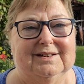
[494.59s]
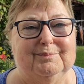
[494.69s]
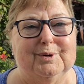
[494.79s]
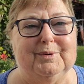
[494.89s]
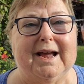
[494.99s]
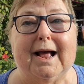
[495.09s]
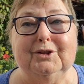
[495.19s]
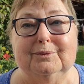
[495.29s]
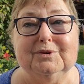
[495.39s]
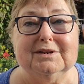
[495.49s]
They'll probably add
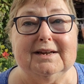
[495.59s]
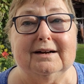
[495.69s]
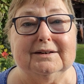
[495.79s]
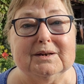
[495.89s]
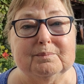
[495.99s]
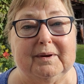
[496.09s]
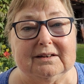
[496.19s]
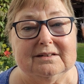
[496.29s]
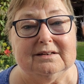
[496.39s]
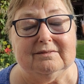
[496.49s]
them to the
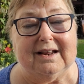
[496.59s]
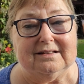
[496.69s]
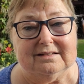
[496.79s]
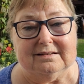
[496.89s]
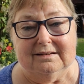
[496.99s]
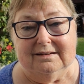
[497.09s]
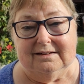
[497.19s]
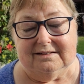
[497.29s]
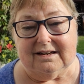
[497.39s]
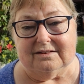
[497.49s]
unexpected deaths
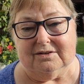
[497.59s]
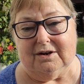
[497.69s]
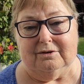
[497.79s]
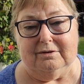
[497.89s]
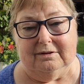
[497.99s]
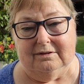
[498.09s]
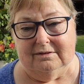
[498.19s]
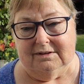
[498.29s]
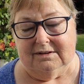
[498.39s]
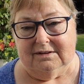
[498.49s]
total,
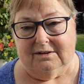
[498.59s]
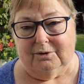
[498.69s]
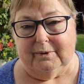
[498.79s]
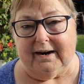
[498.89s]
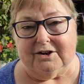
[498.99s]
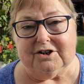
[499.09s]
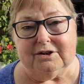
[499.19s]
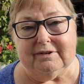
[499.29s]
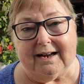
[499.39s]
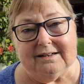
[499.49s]
when actually
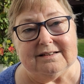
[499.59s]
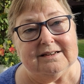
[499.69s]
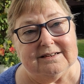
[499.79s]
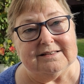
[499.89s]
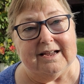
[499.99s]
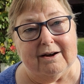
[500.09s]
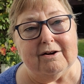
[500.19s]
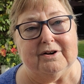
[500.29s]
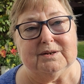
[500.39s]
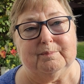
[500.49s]
the reality is they
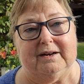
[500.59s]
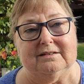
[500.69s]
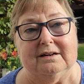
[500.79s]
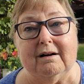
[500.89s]
are expected.